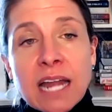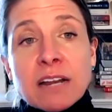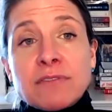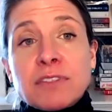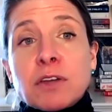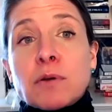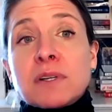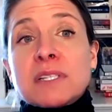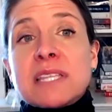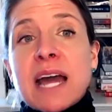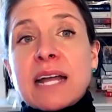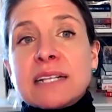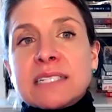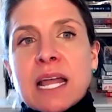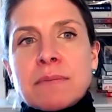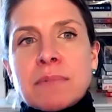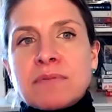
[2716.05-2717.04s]
And if there was
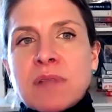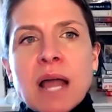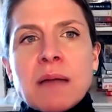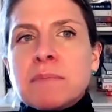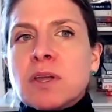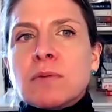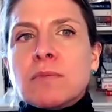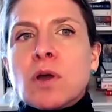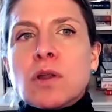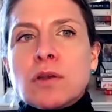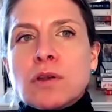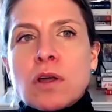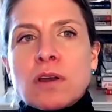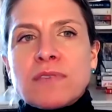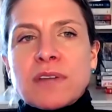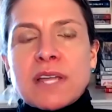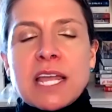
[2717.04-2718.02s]
that type of, not mere
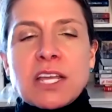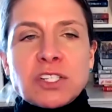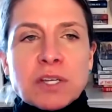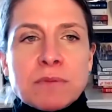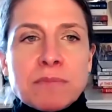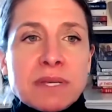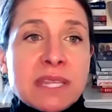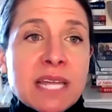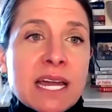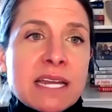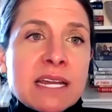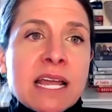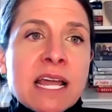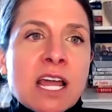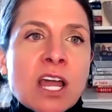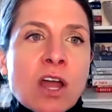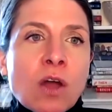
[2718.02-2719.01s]
notification, but then
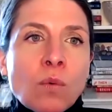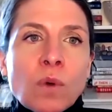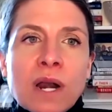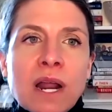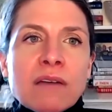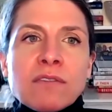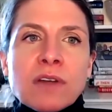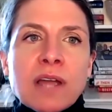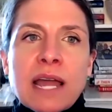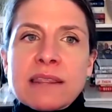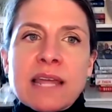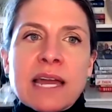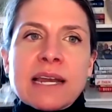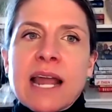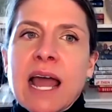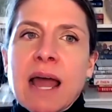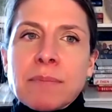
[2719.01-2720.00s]
whatever
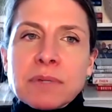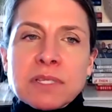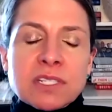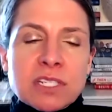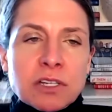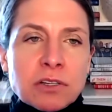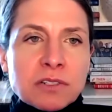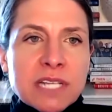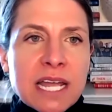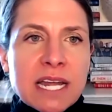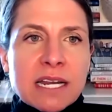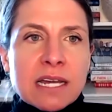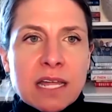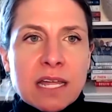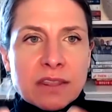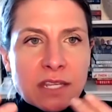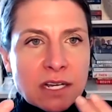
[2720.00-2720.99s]
then happens to your
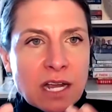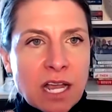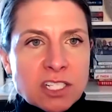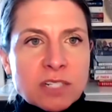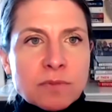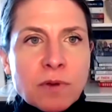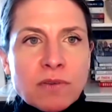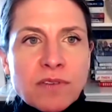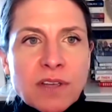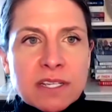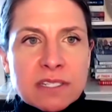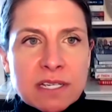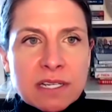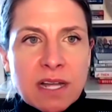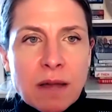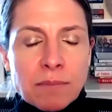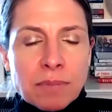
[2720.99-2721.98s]
data, that the customer
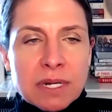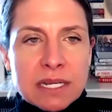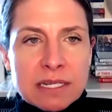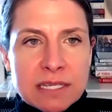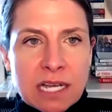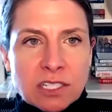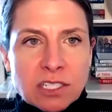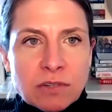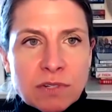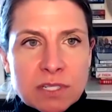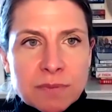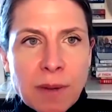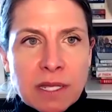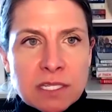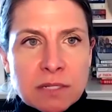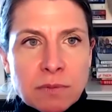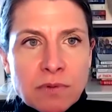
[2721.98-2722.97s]
facing company is actually
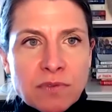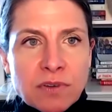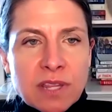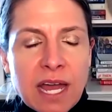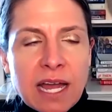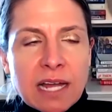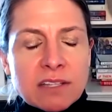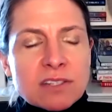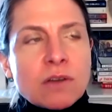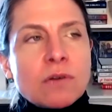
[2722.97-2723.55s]
responsible for that.